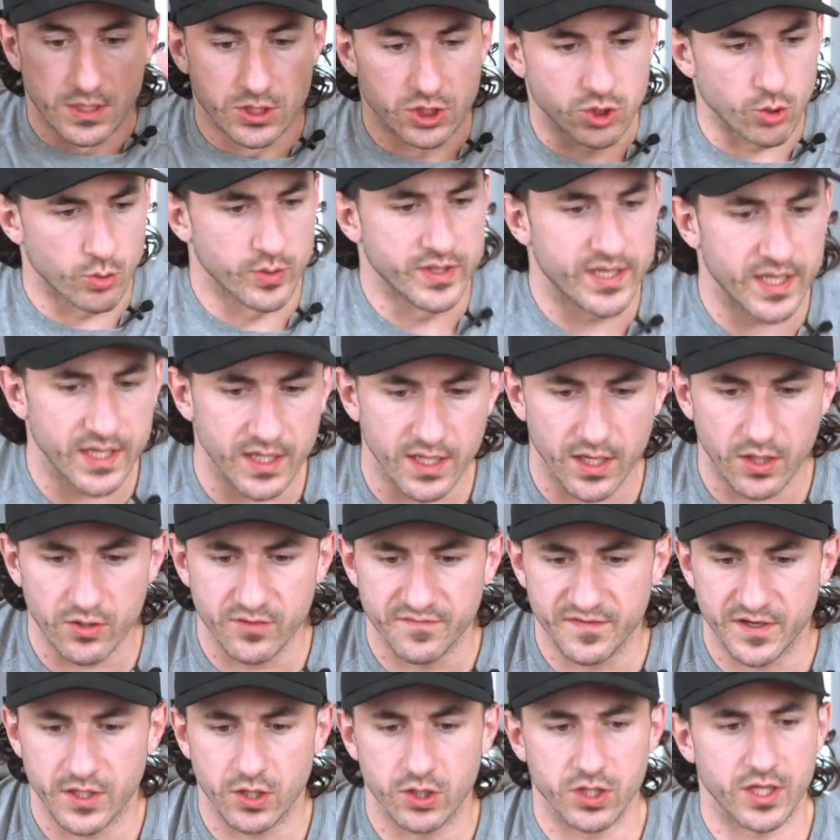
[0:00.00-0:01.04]
So we did
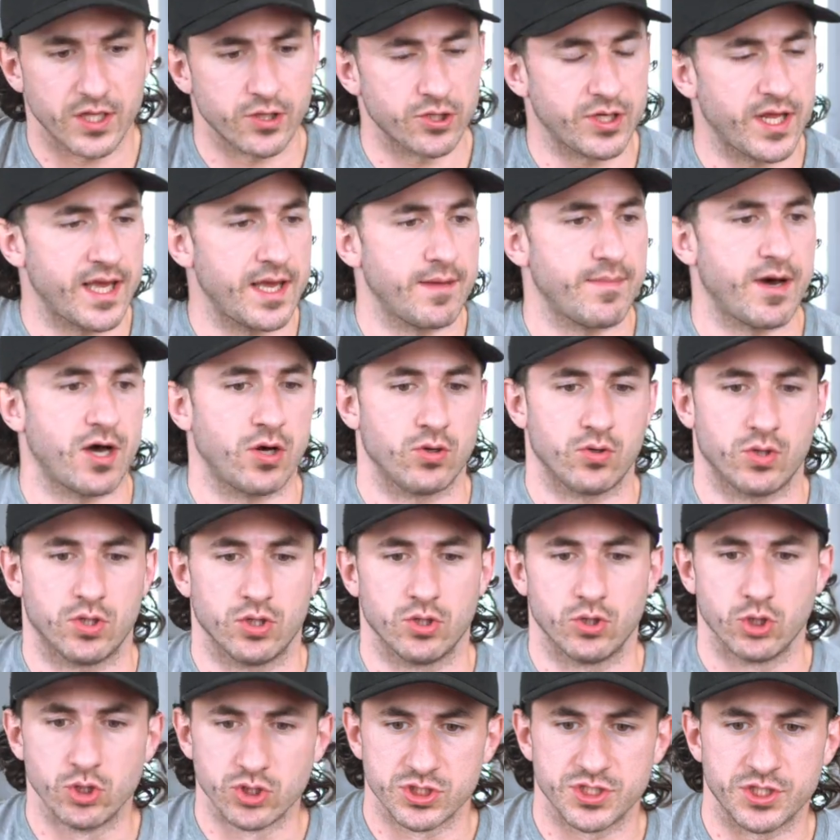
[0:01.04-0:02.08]
another video the other day about
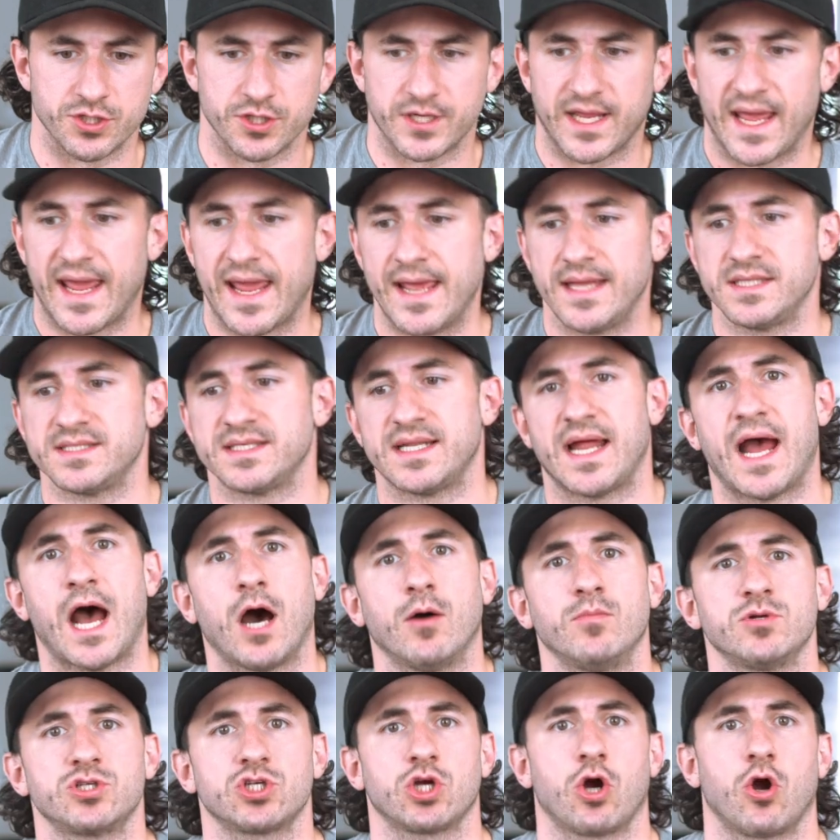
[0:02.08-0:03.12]
losing your gains and
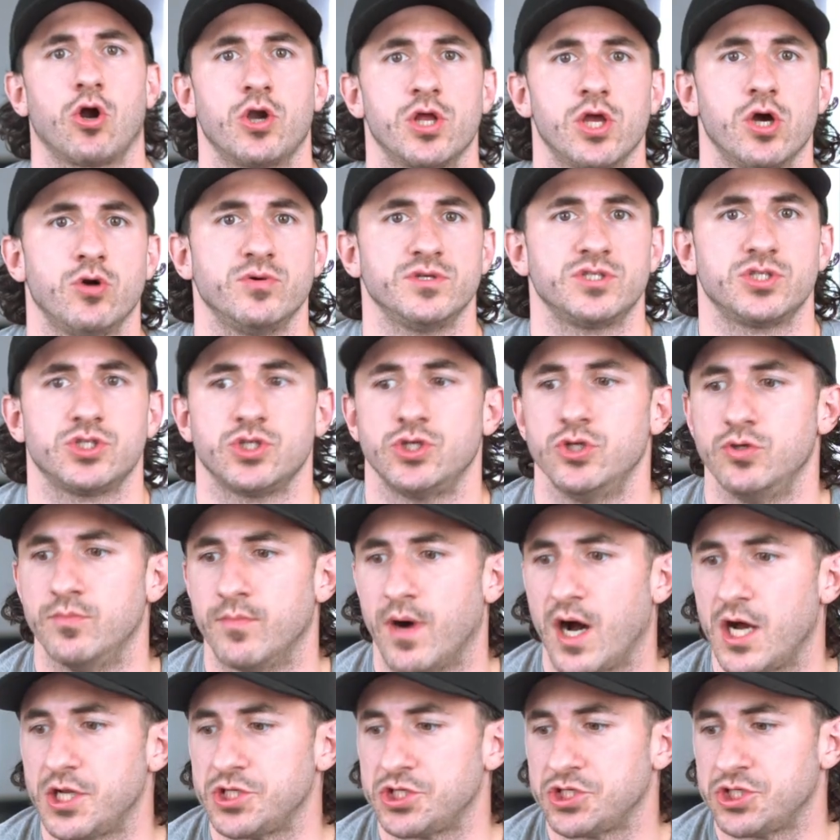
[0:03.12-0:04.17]
how much cardio is too
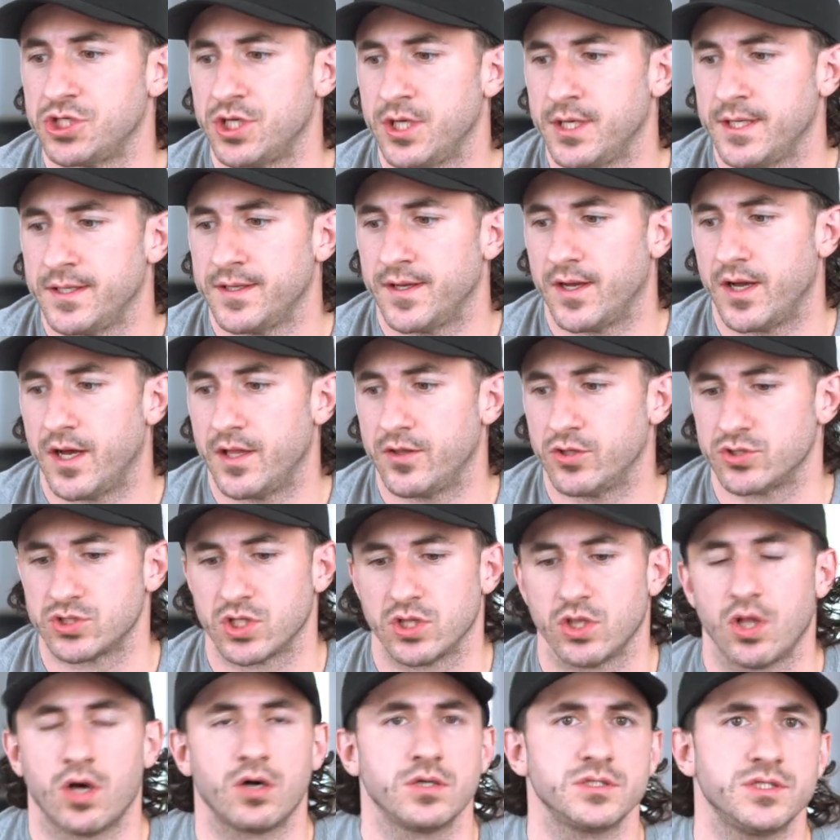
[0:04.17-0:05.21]
much. Uh, there's
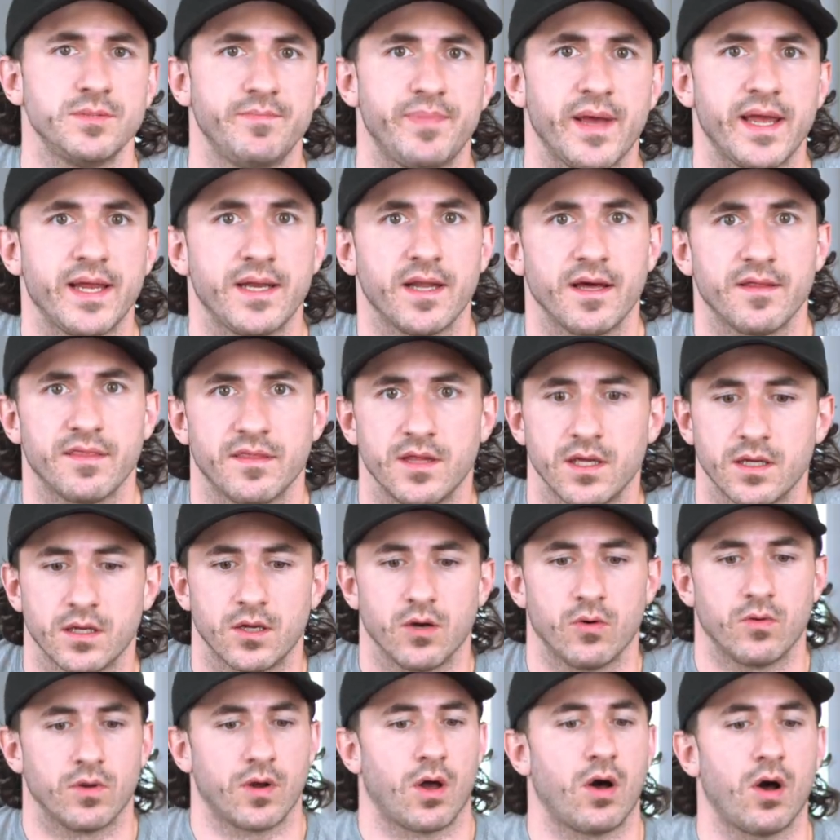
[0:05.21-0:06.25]
a long debate, I think,
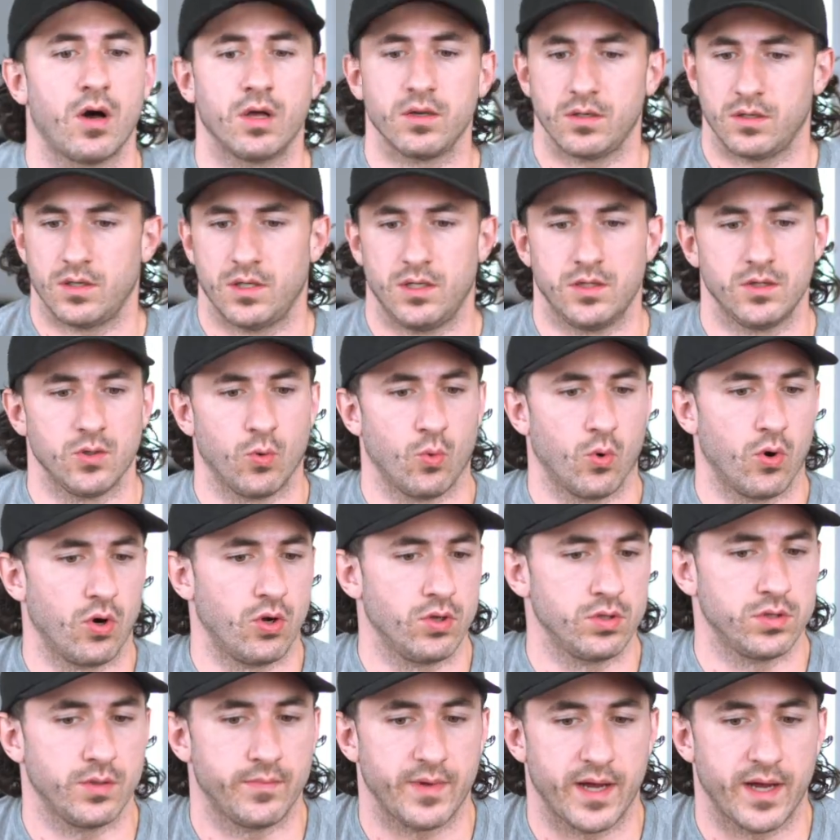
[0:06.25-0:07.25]
going on in the world